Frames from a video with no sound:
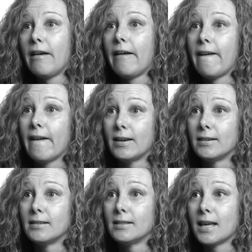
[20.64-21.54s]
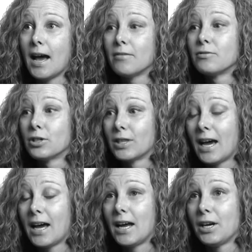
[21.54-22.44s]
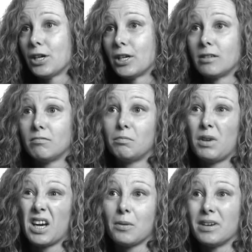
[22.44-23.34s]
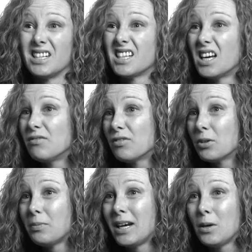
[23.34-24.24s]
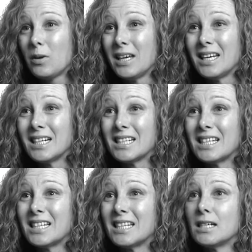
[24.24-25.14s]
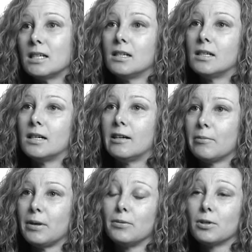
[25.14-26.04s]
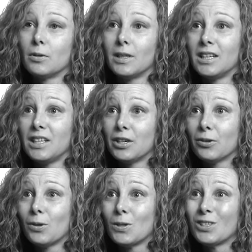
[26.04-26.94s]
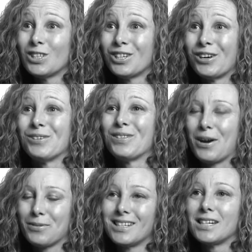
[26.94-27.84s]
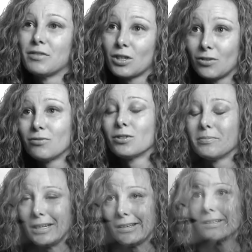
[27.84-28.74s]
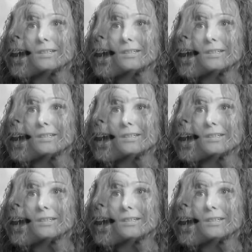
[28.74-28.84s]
And after that, I couldn't pick up my son for many weeks. Um, he was only a year old, so that was difficult for me.